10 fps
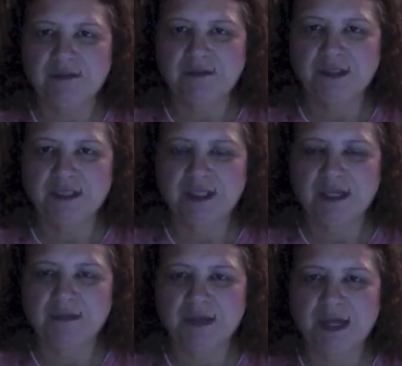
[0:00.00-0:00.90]
to
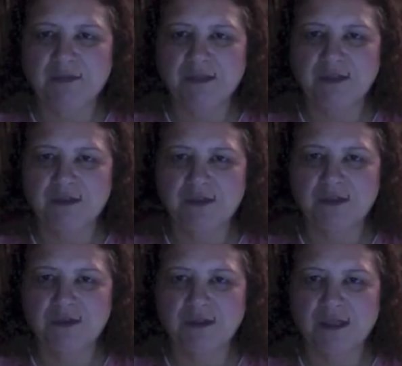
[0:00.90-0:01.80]
connect back with your
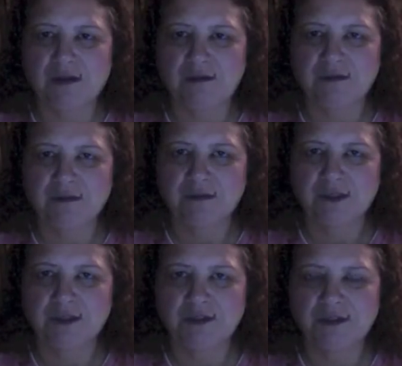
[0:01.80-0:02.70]
soul self,
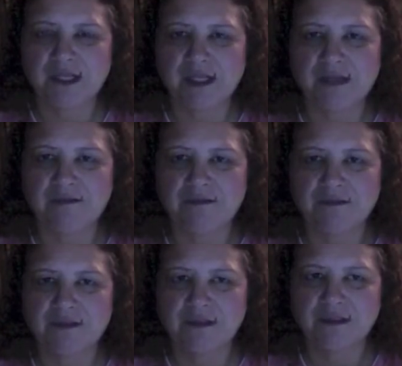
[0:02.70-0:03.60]
you're safe,
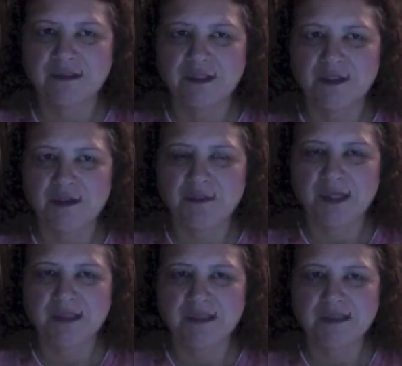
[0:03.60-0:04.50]
you're
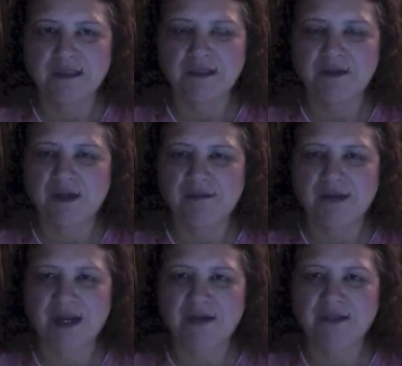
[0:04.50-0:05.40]
abundant, and you have
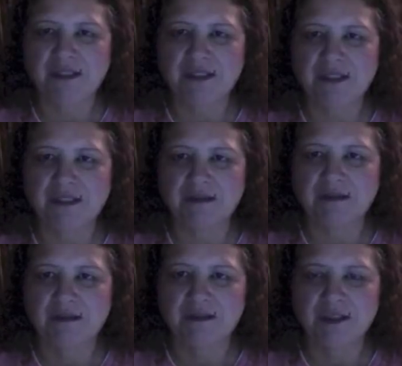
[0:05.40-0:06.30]
everything
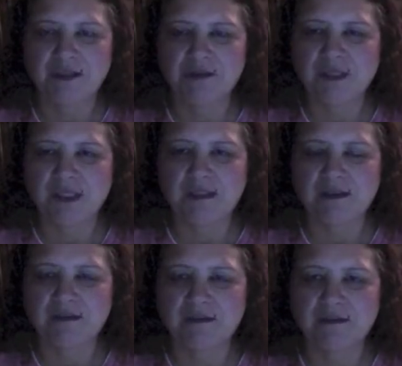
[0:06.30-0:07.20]
you
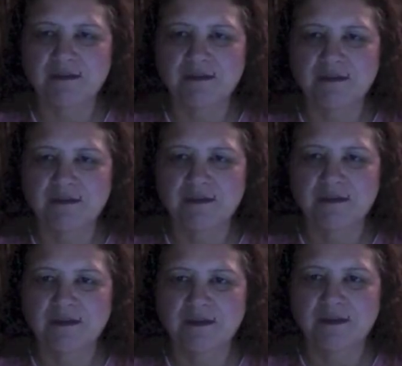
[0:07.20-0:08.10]
need.
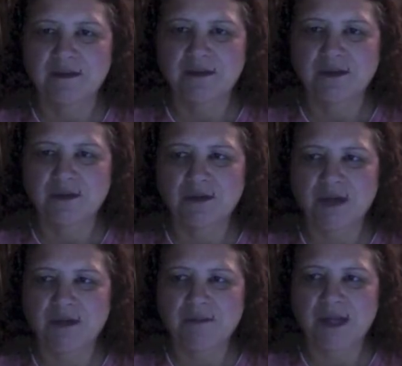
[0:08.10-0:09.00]
So
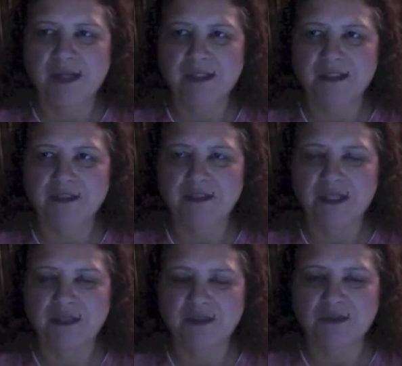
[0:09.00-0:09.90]
come back into
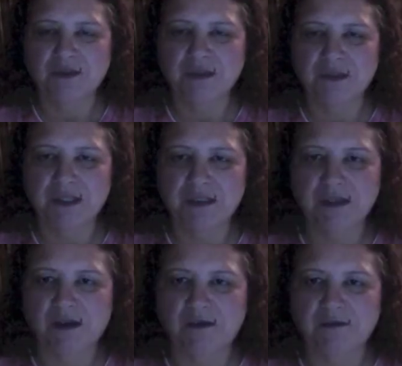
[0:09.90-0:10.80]
that soul space
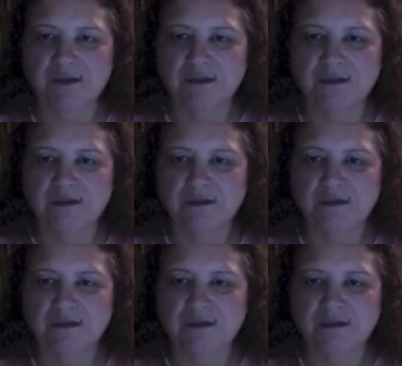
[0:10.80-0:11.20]
often.